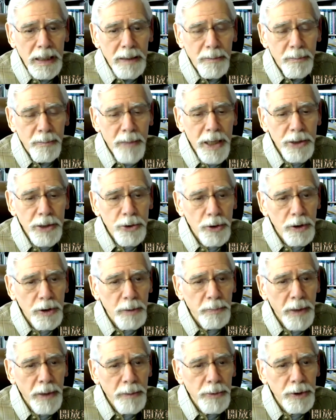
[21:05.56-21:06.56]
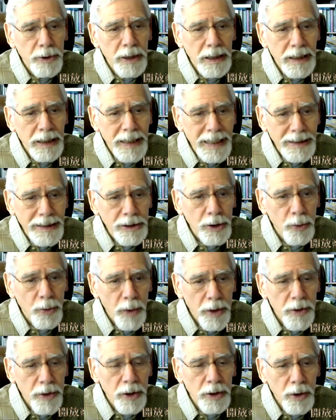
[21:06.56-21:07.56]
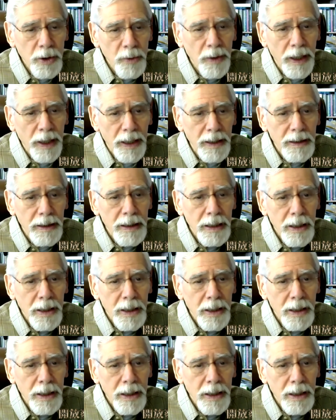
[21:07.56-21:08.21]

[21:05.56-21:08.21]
make sure that people can get to where they're going